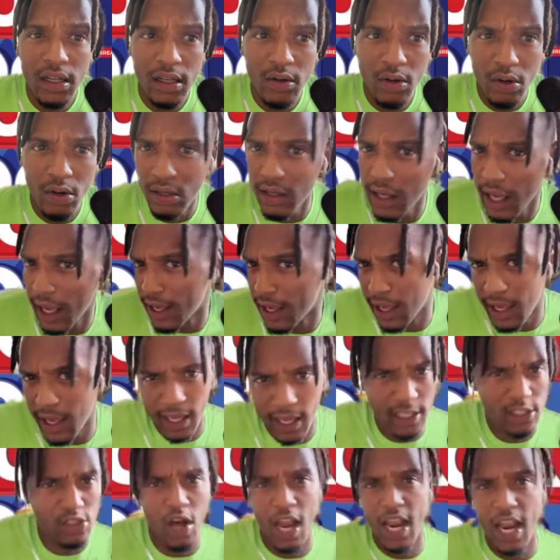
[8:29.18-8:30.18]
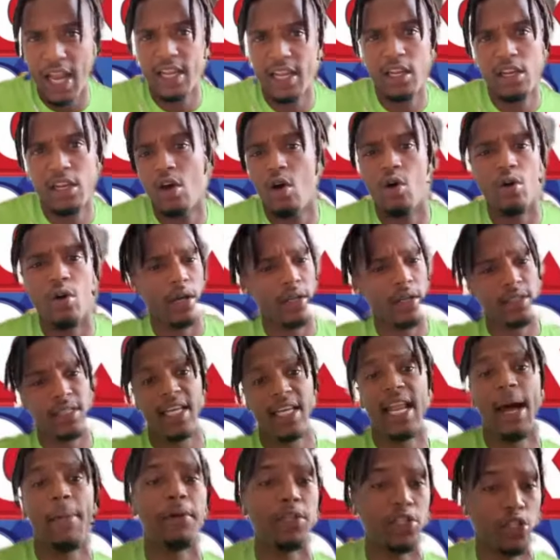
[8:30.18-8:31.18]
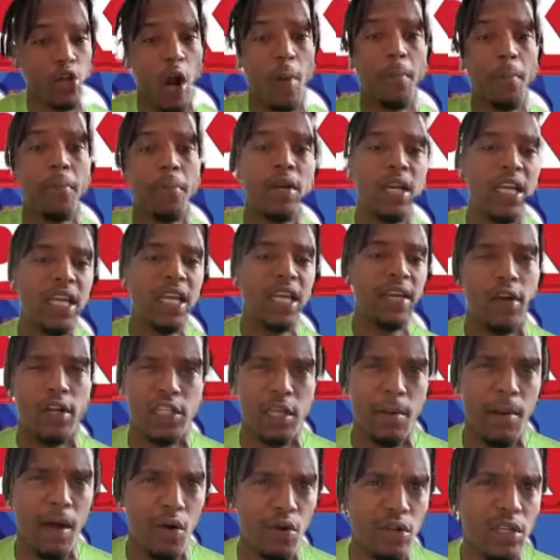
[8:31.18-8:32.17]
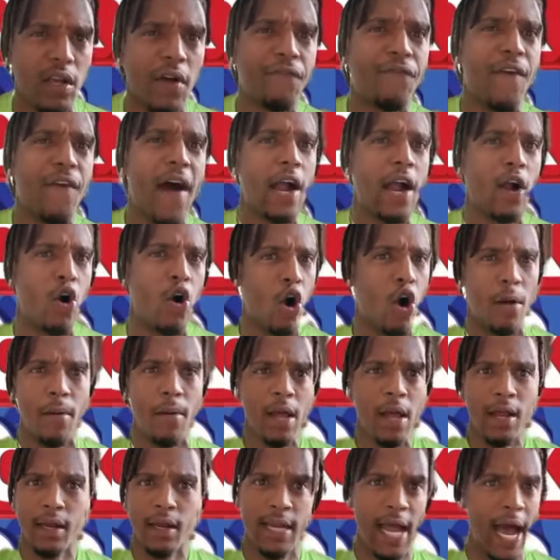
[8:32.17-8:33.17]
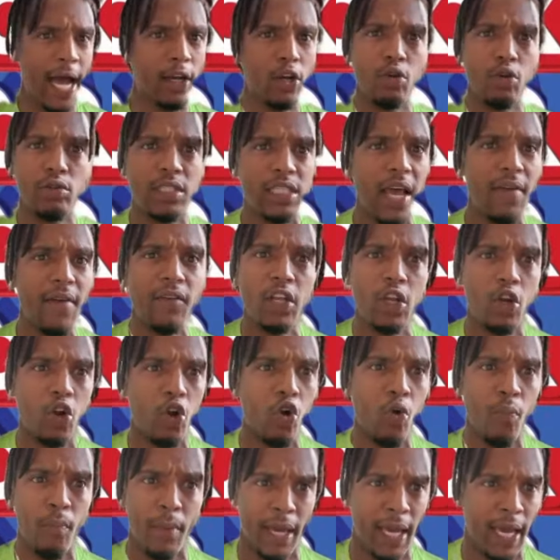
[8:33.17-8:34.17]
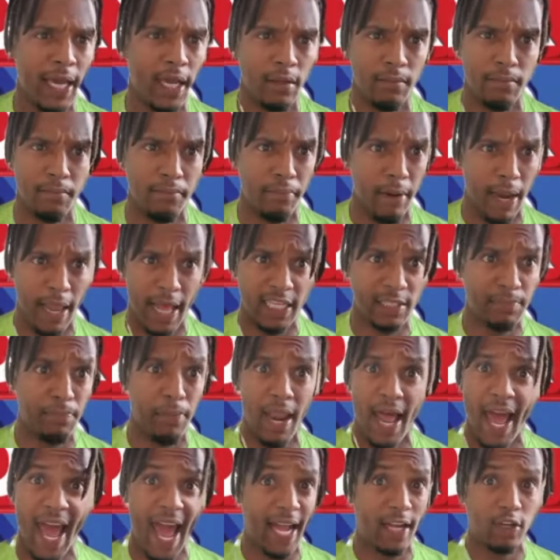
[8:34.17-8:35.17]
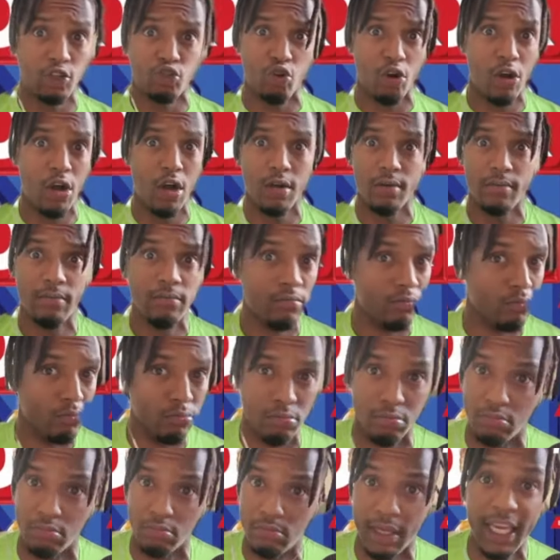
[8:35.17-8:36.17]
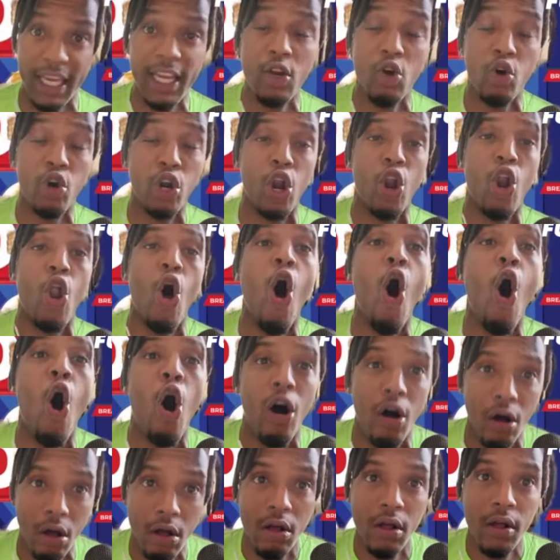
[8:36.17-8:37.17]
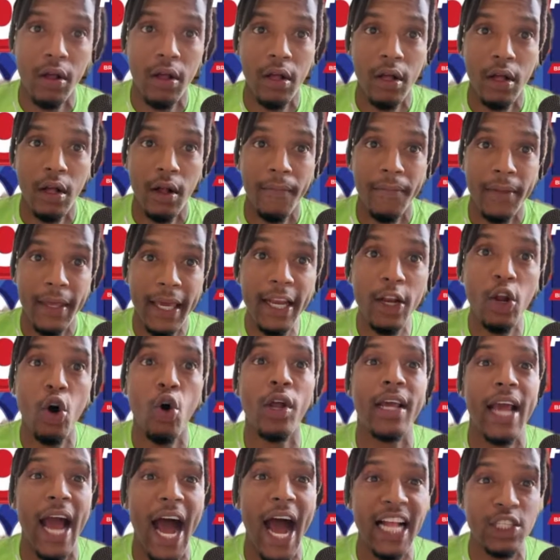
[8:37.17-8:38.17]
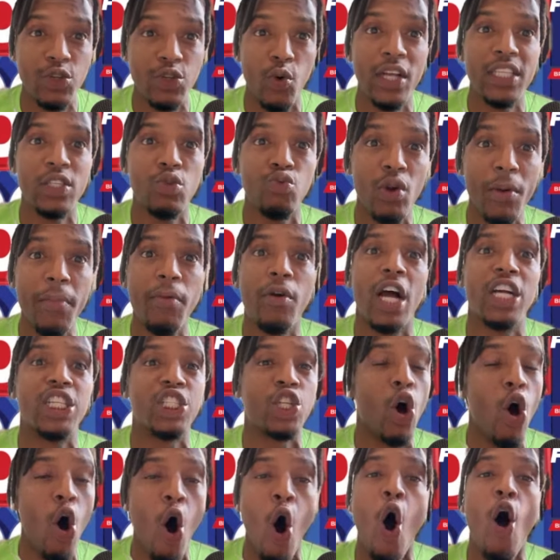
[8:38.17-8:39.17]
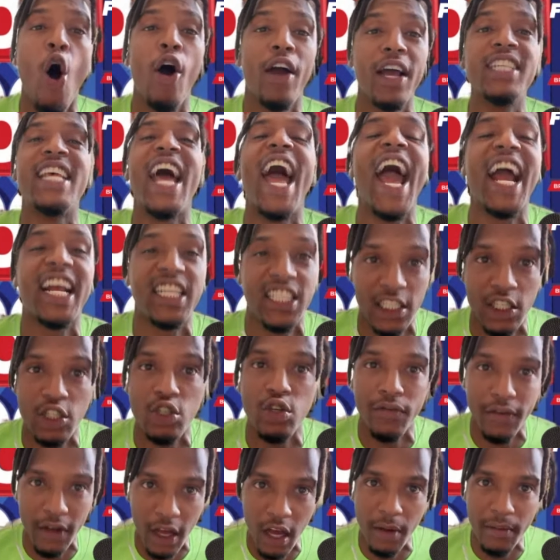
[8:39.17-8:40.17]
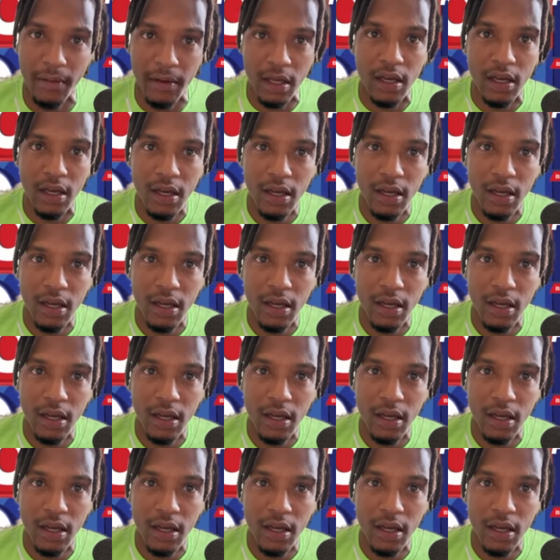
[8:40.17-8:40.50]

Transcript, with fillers: Yeah, yeah, that's all I need to know, because then I'm going to start believing you. I'm talking, oh, it was a firearm. Now, I know seventy-year-old man, blast black, bro. Mm-mm, he know the law. He know the consequences, repercussions to all his actions. You feel me?